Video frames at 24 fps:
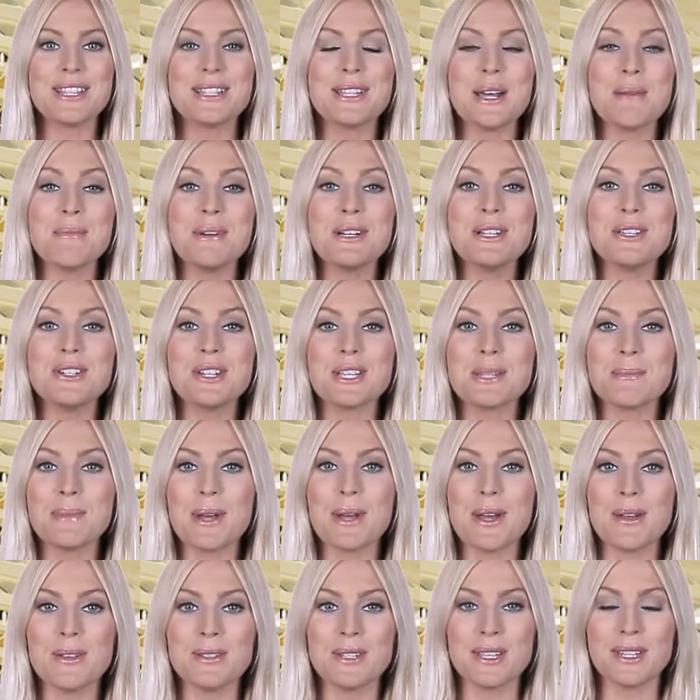Someone just
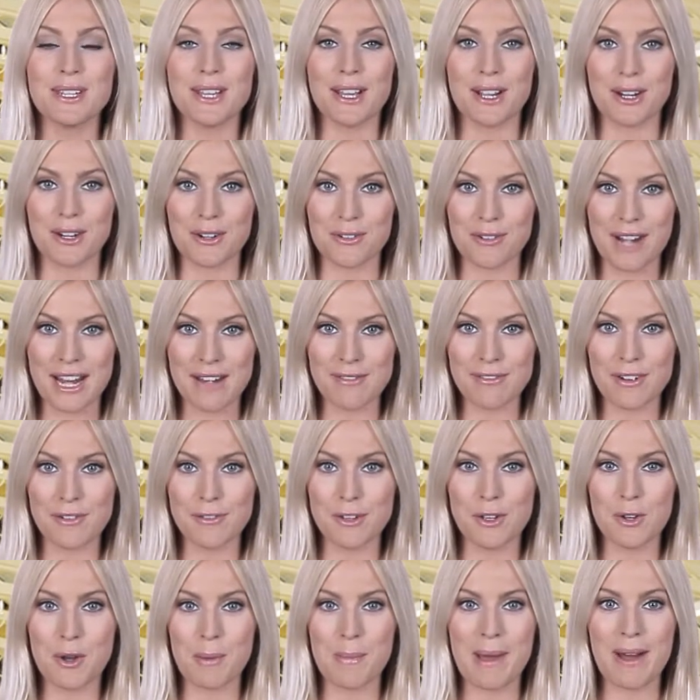posted a great
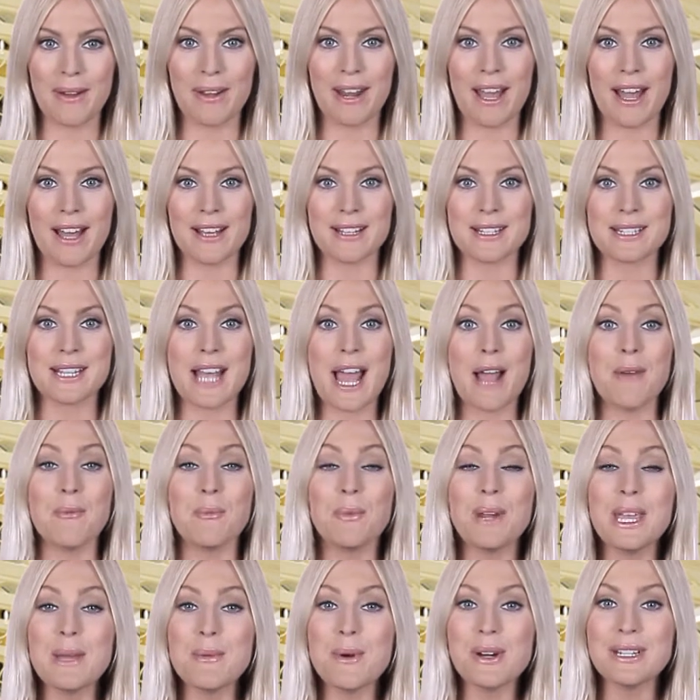review about us, and
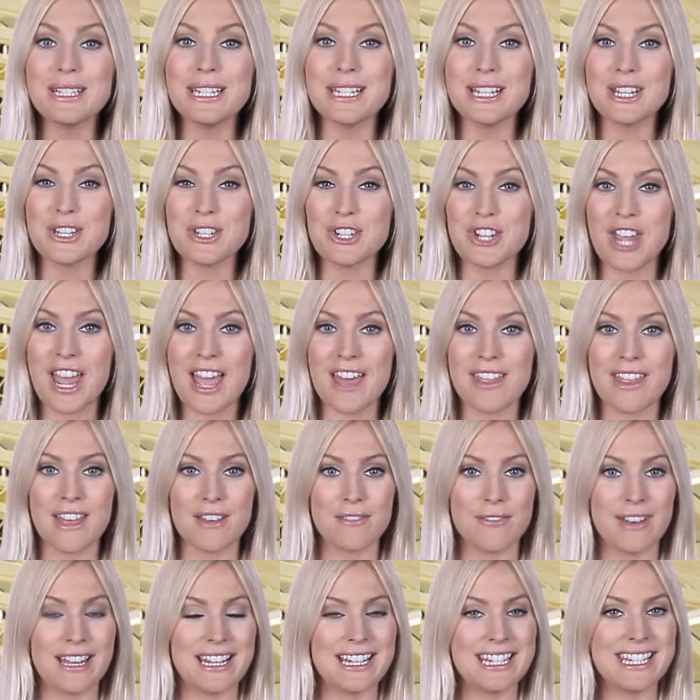we wanted to share their
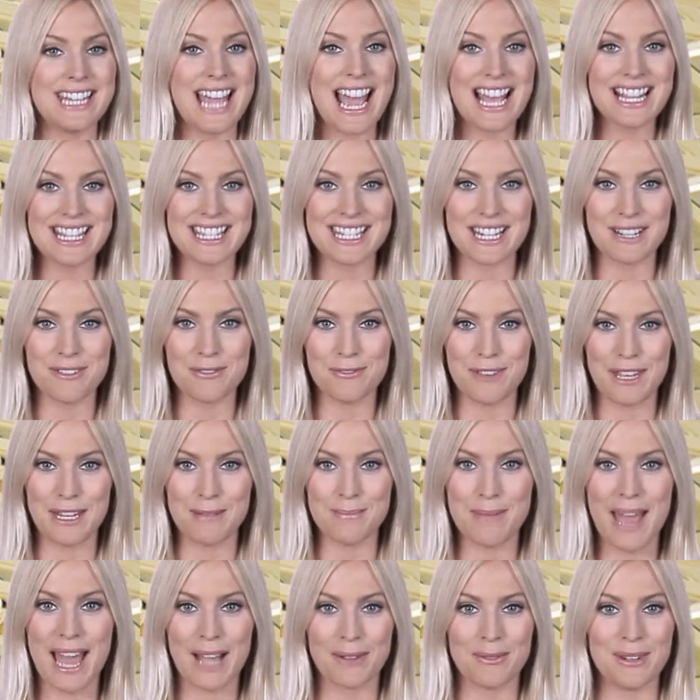fantastic
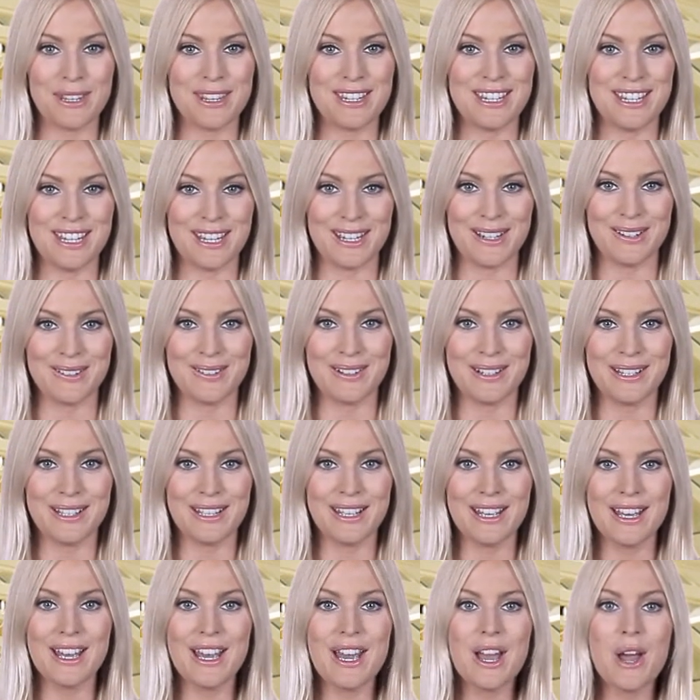feedback with you.
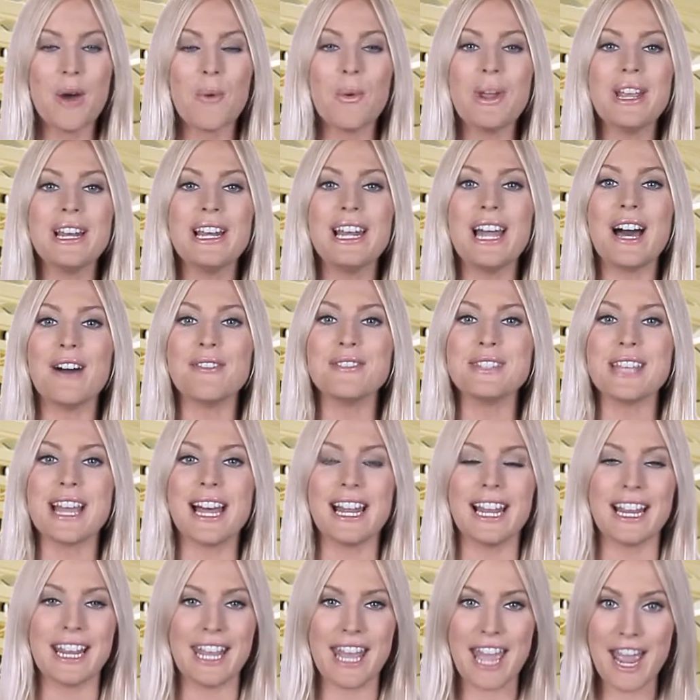We love
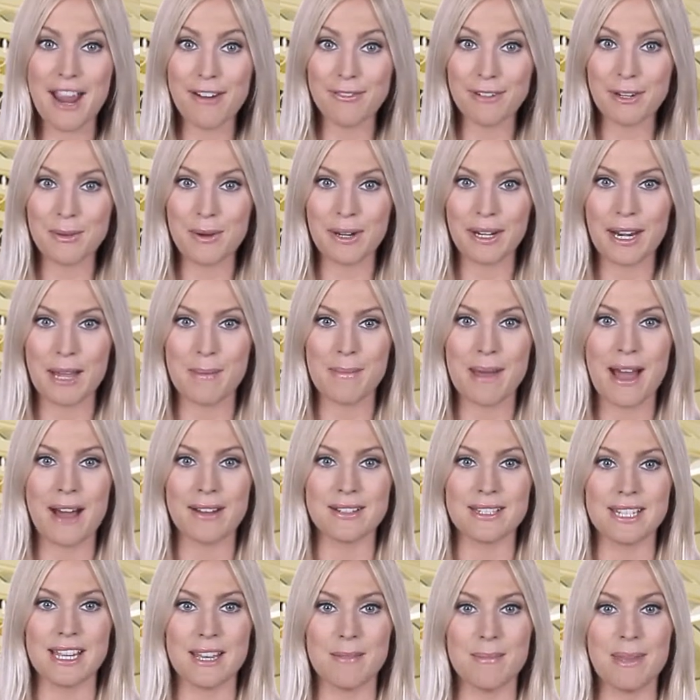telling everyone
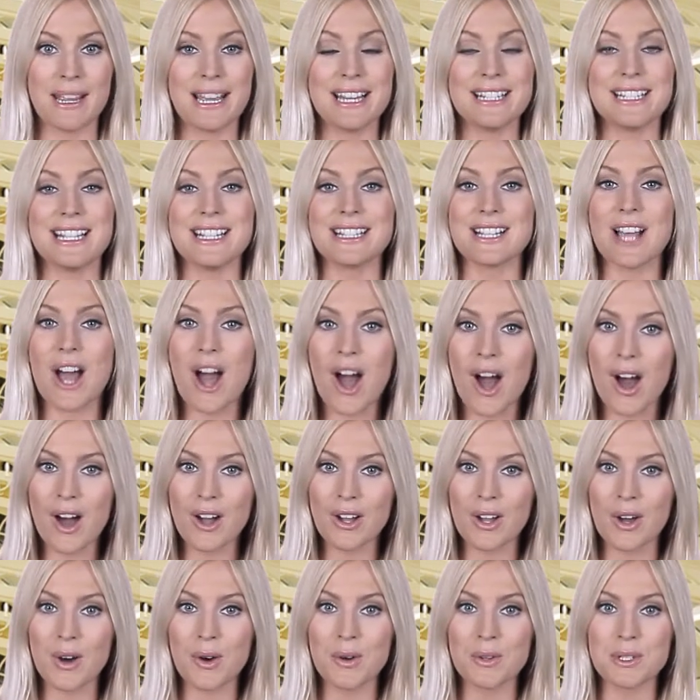about it because it's our
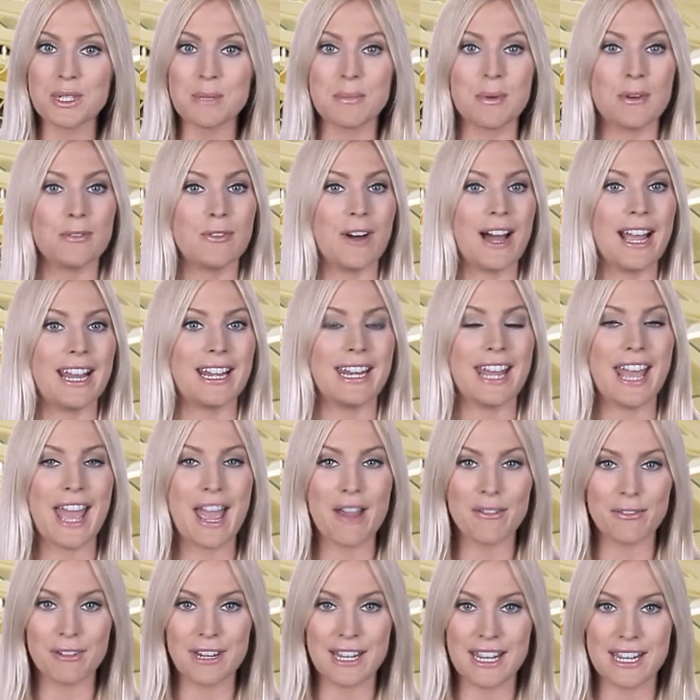goal to provide
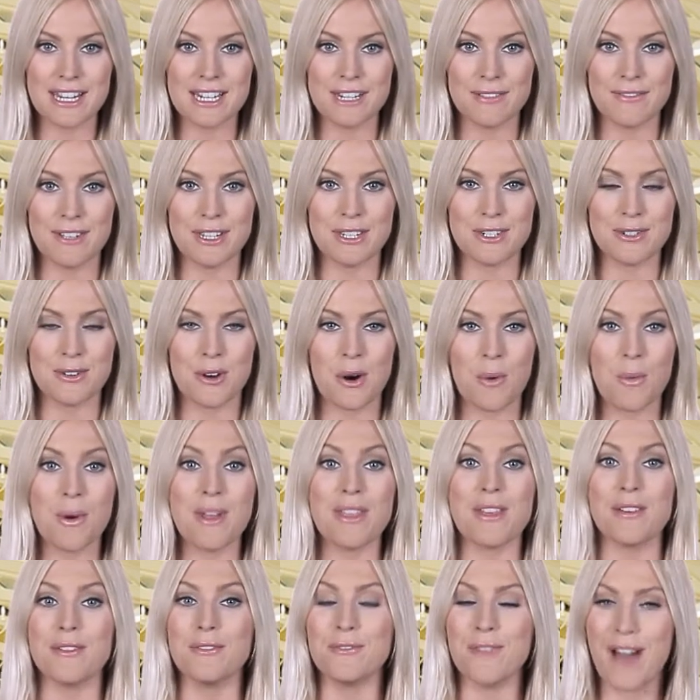every individual
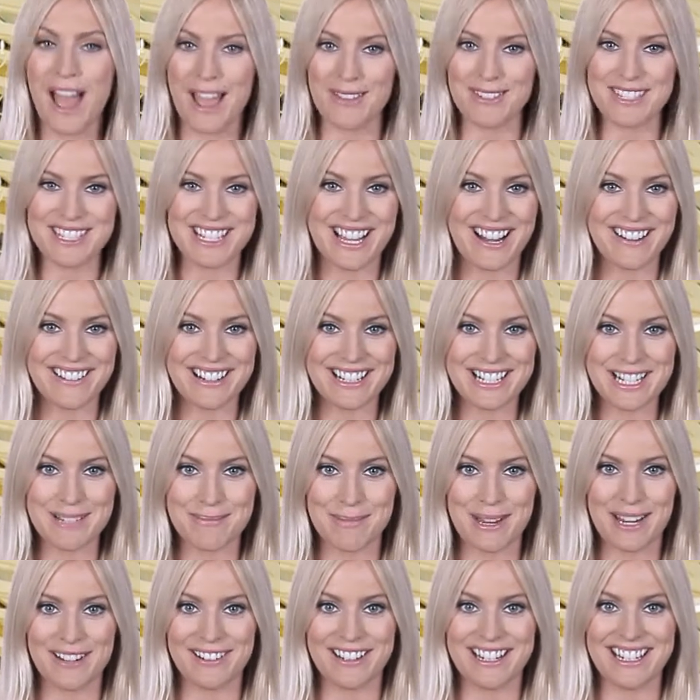with a five star
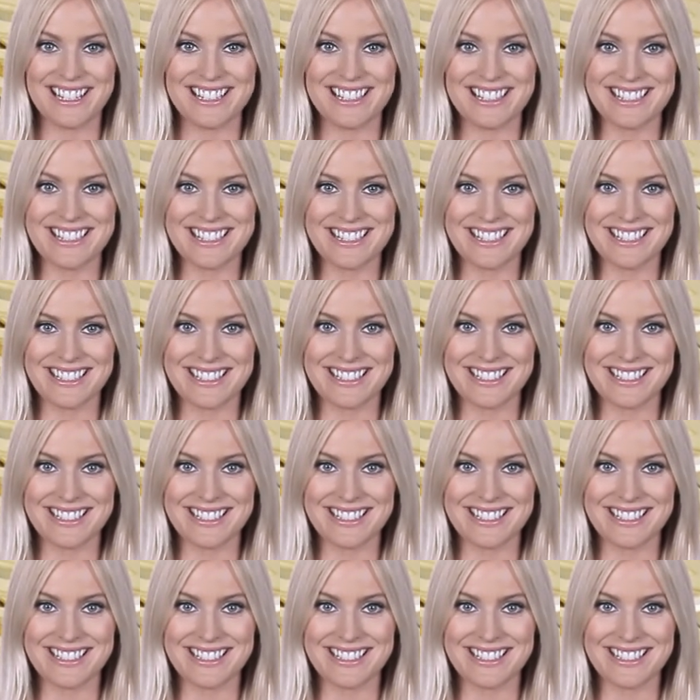experience.